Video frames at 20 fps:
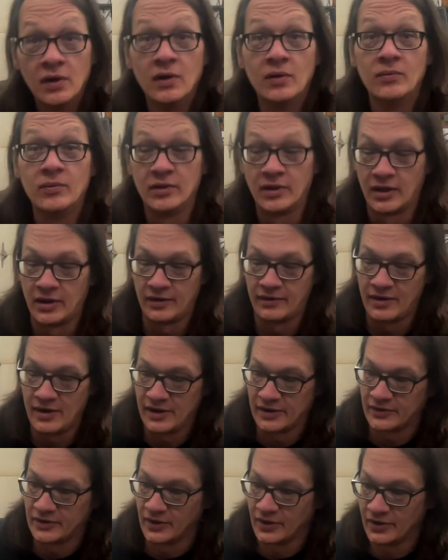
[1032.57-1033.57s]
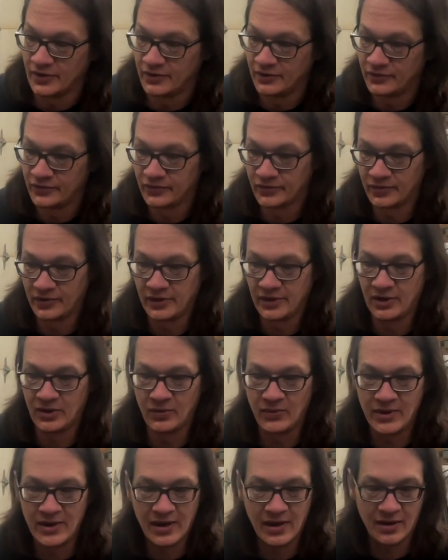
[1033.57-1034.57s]
Well, all right, so here
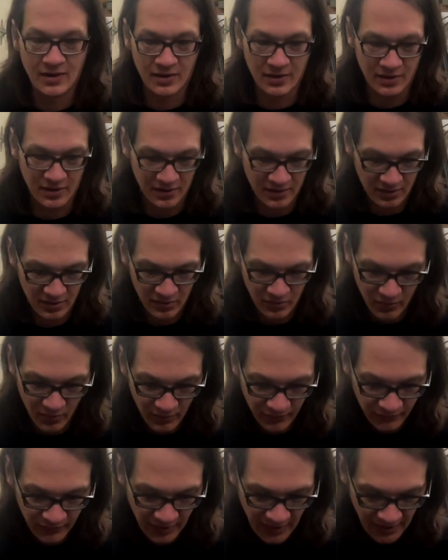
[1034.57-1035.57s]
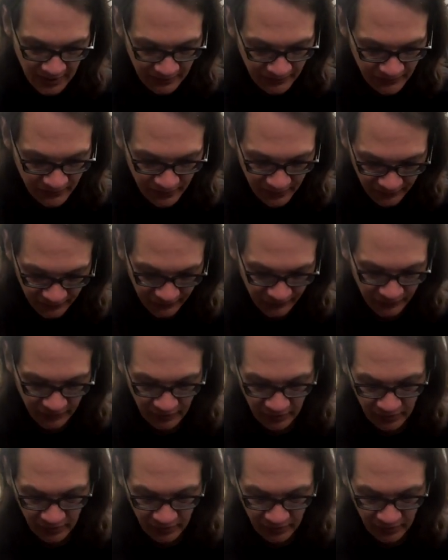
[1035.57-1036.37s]
we are. We've got this